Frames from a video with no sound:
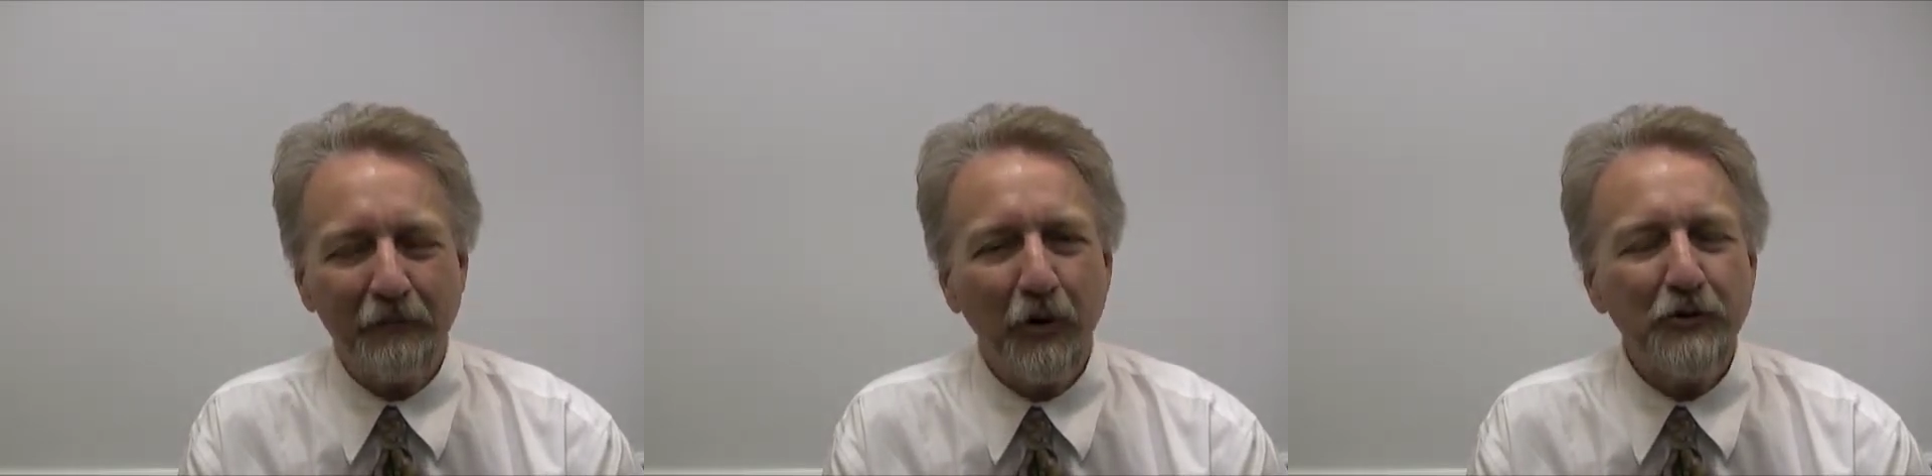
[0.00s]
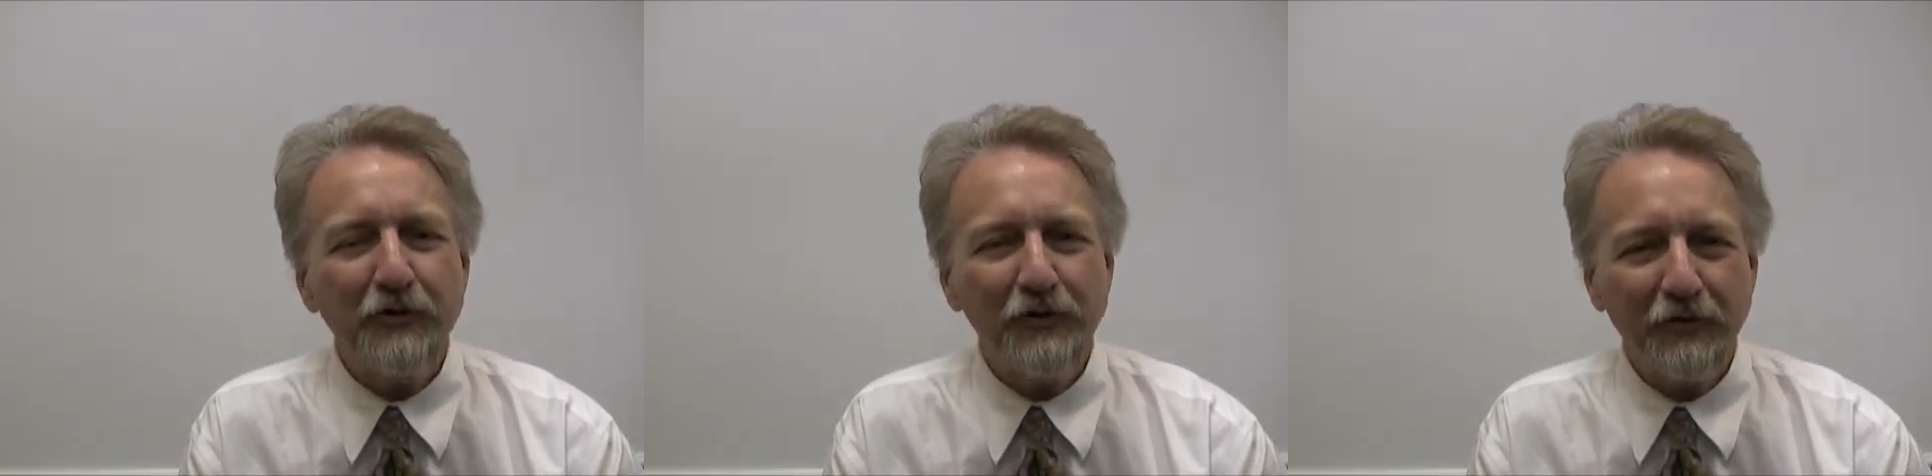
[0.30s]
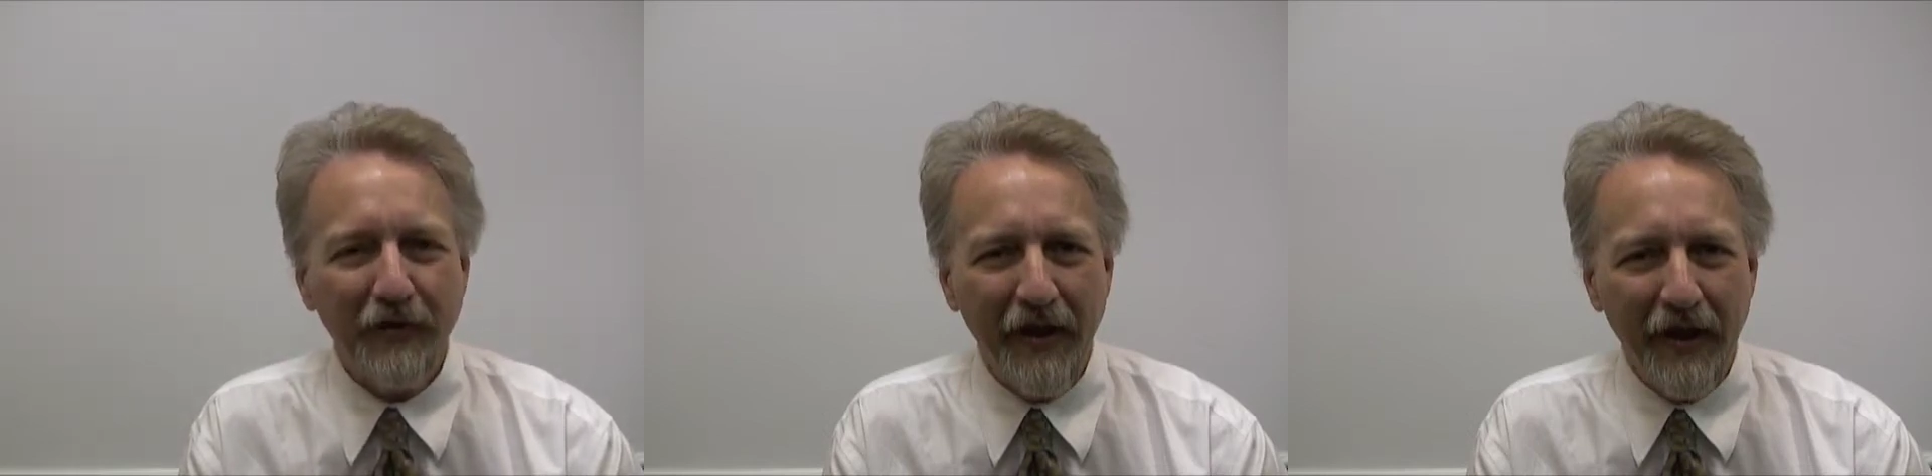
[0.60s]
purchase
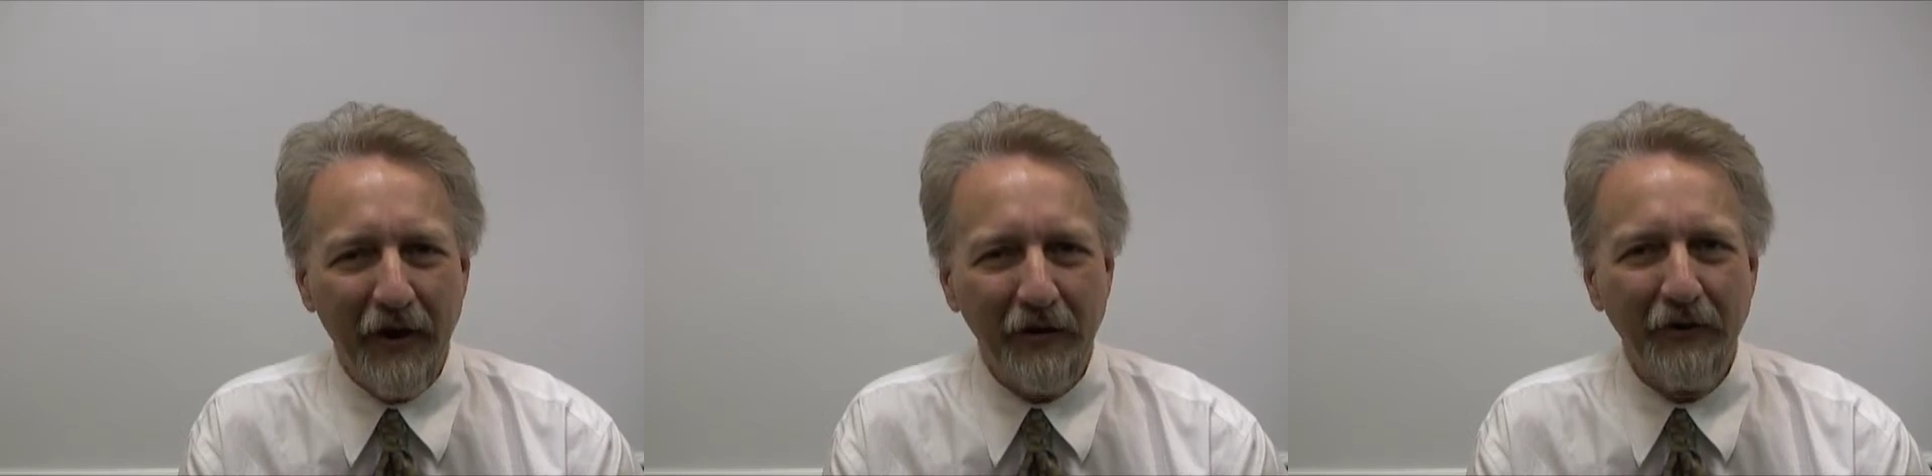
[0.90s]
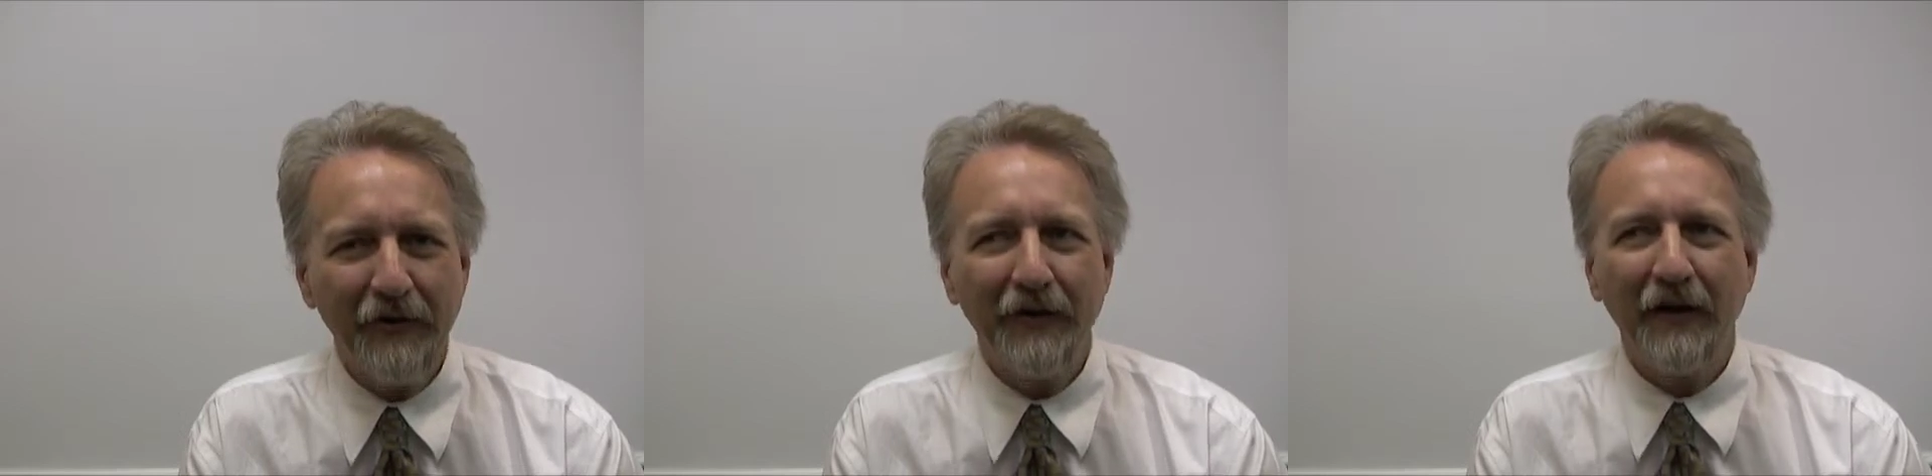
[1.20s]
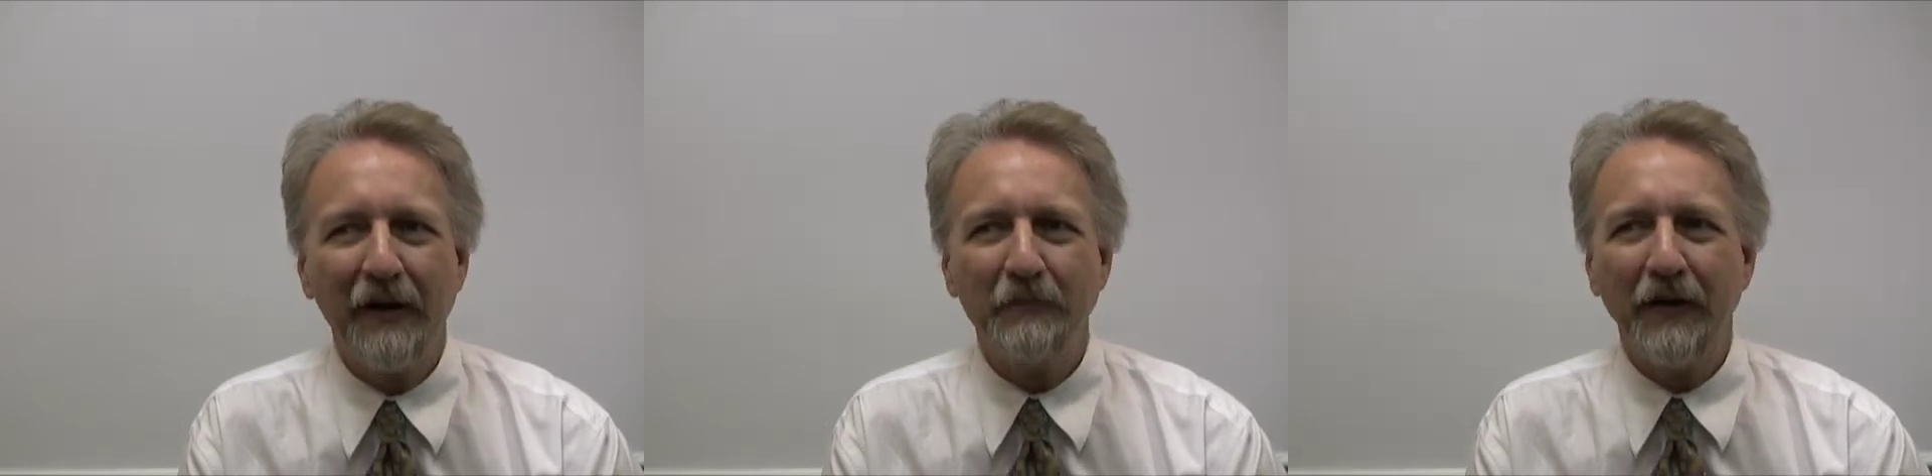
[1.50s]
of care
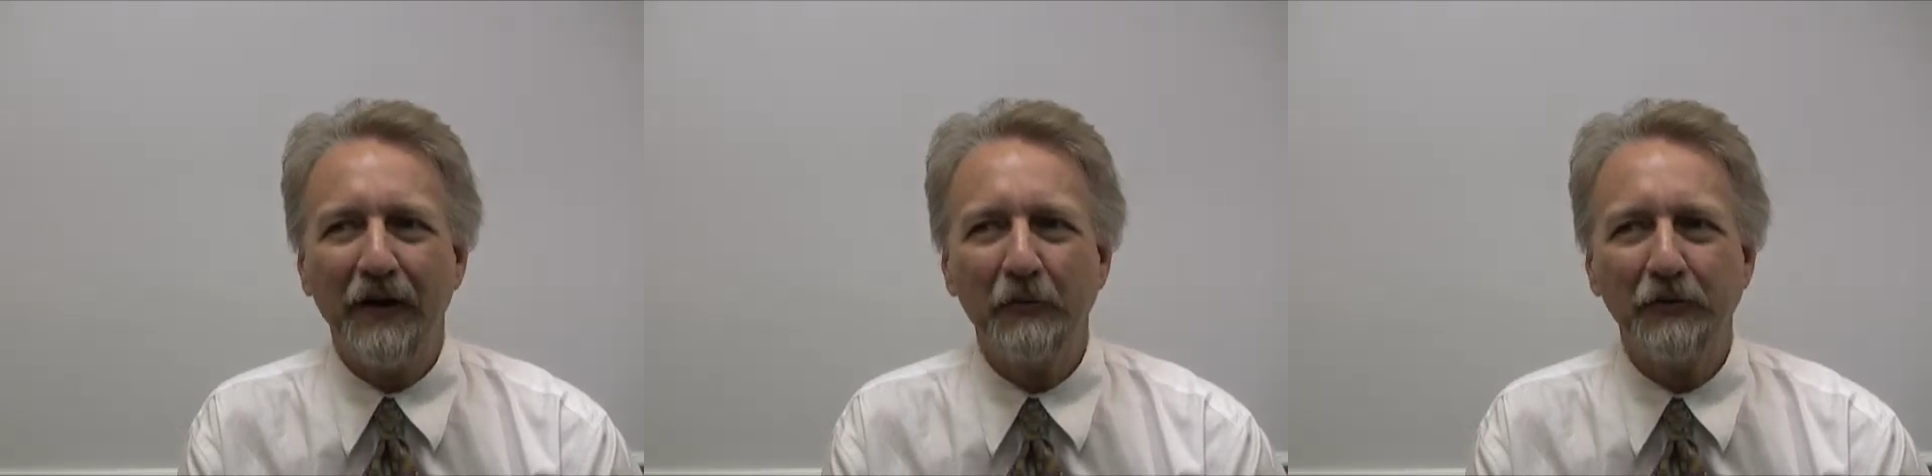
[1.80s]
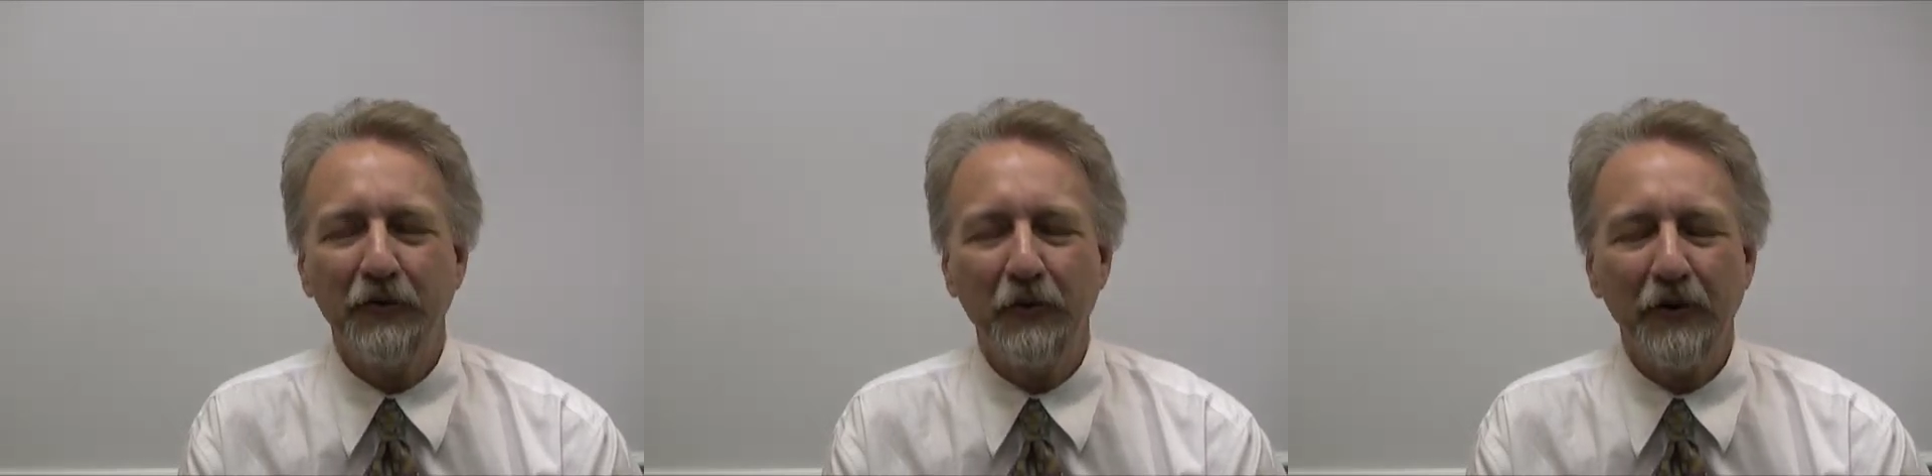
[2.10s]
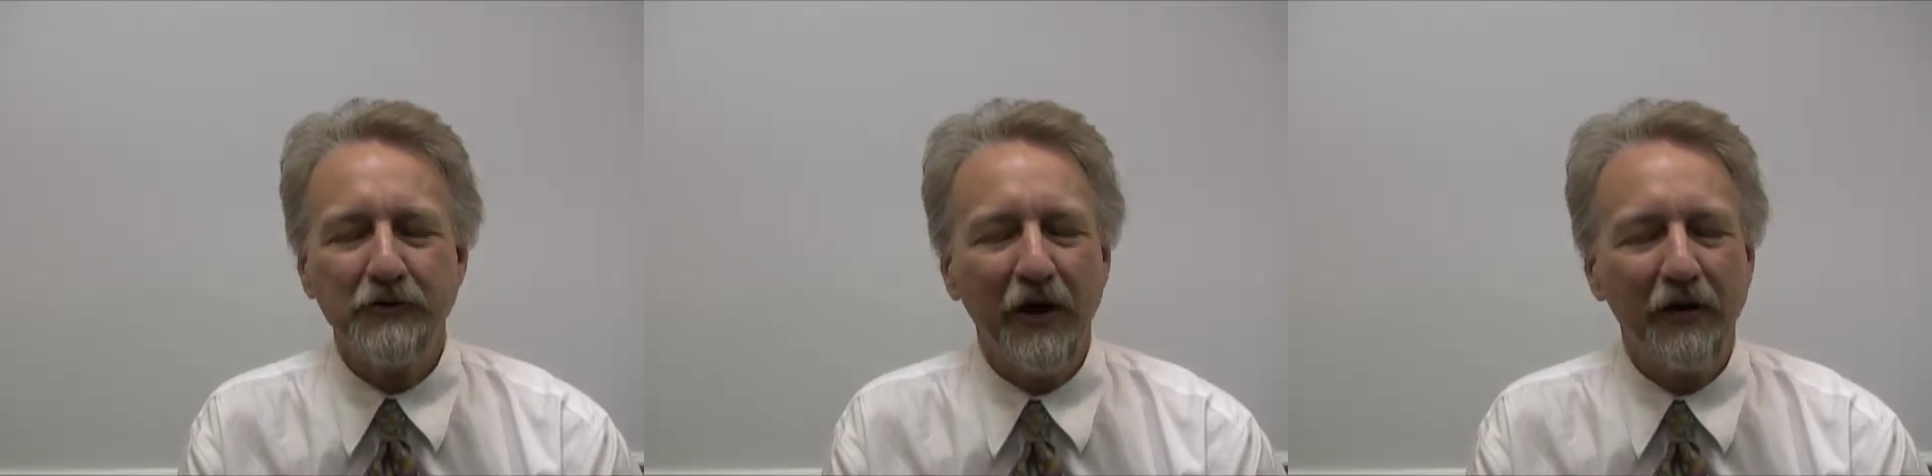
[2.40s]
that comes through
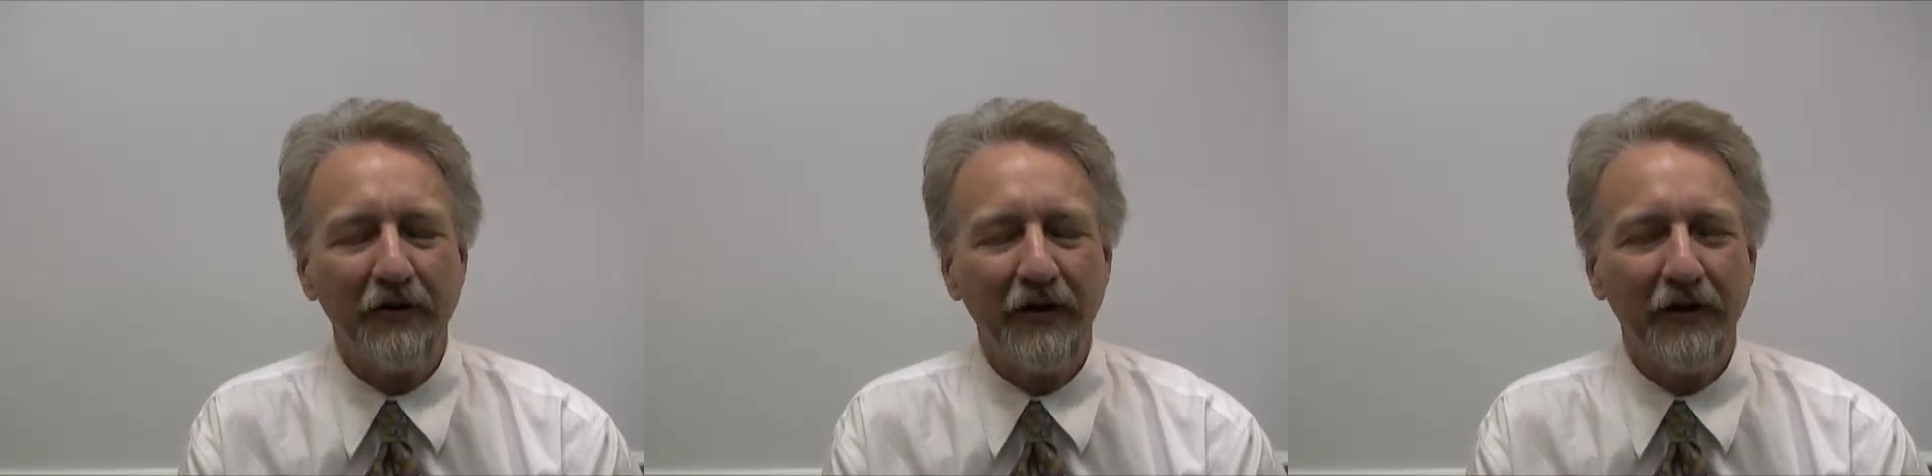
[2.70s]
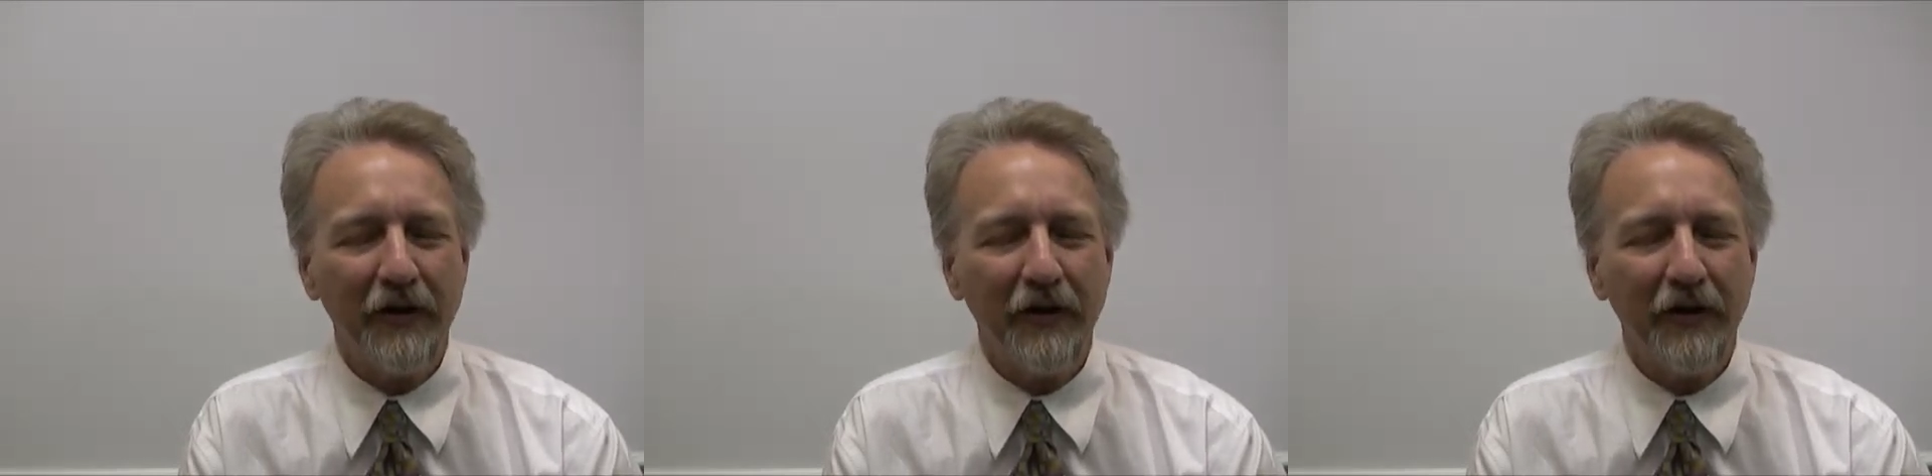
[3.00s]
our child